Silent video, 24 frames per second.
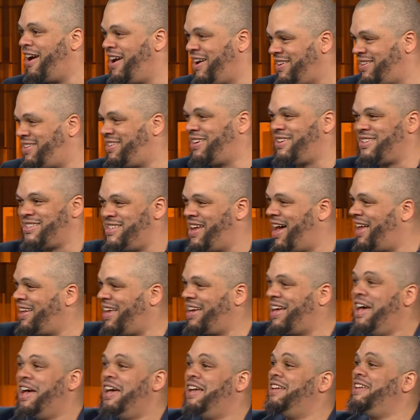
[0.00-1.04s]
Right? So it's not
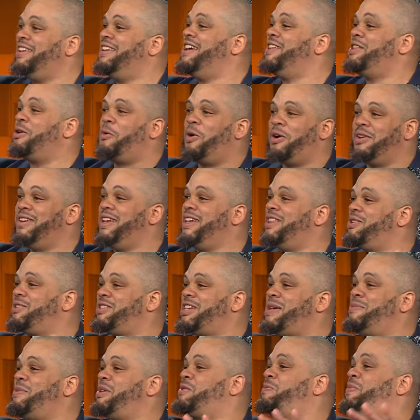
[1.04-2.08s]
like neither
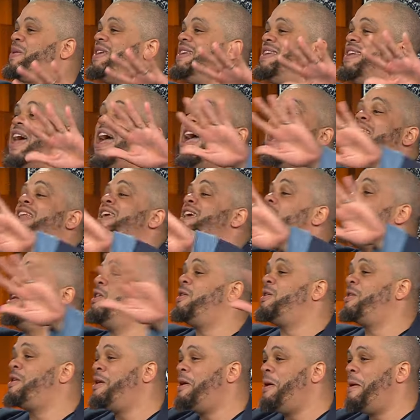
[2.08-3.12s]
team has beaten any
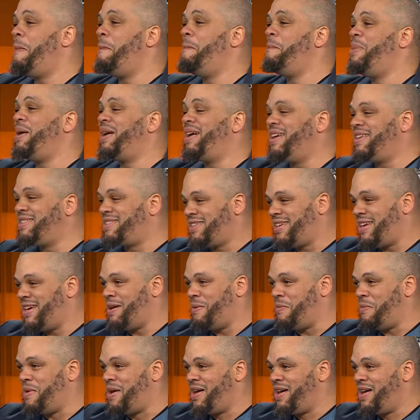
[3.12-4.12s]
other Big East team.